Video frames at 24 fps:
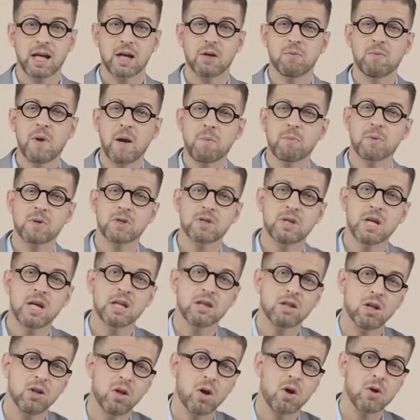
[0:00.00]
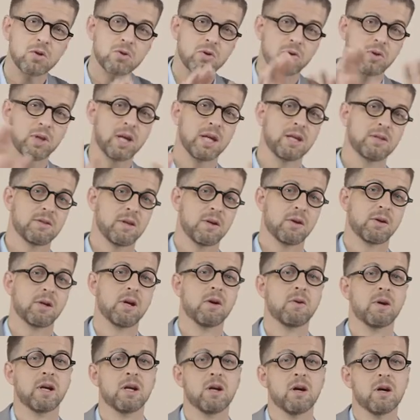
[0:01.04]
kind of represent the larger things that are
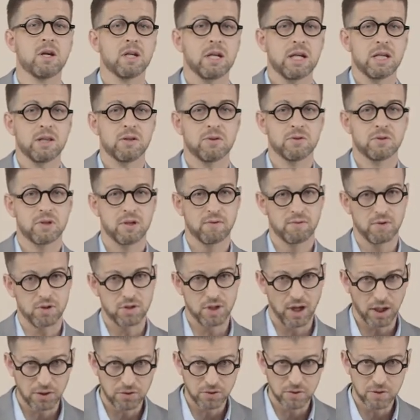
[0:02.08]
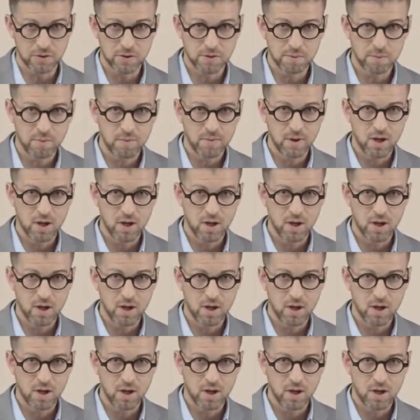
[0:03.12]
going on in those different sections.